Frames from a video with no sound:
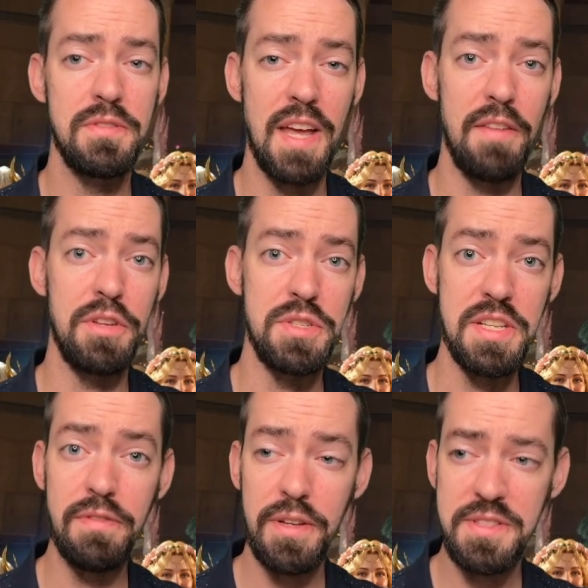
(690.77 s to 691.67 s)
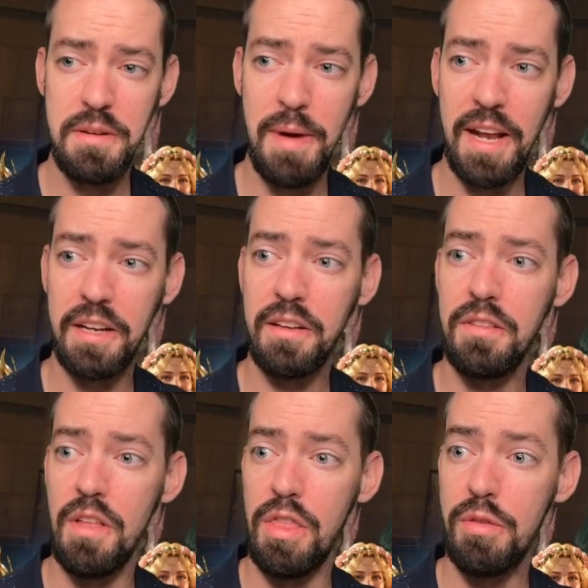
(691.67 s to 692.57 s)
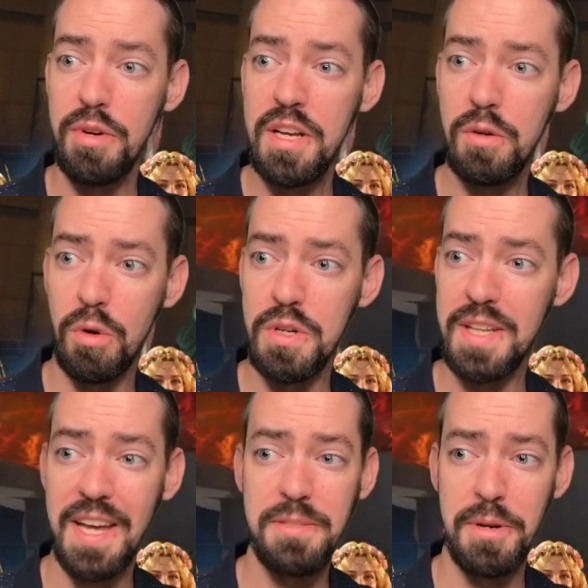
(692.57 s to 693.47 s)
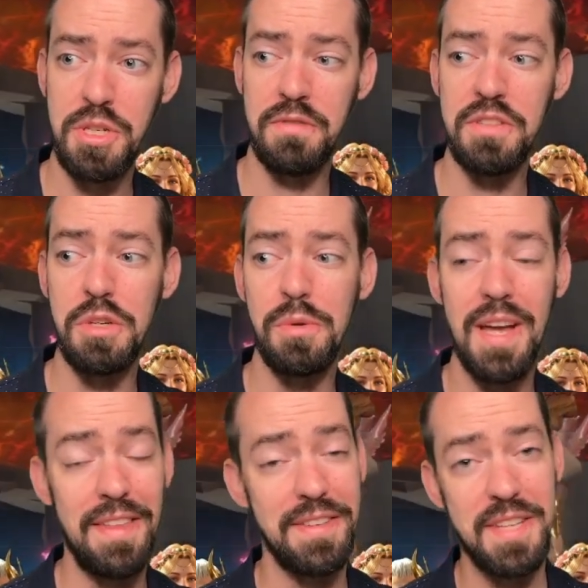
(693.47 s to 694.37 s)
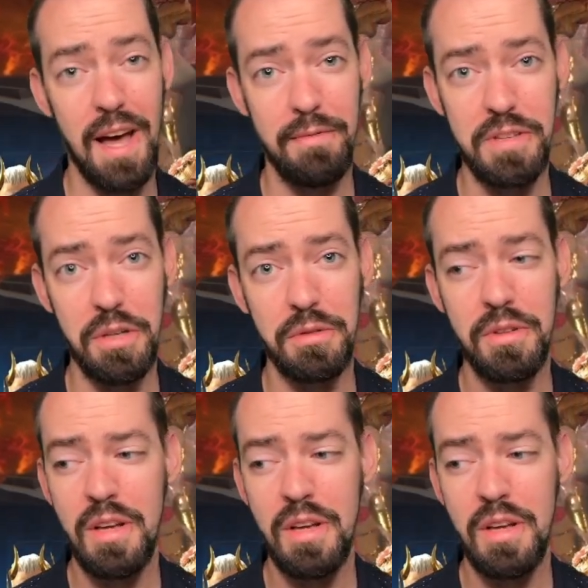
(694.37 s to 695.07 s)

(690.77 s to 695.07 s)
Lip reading: They have their default cinematic, the 3/4 isometric view, and the top view.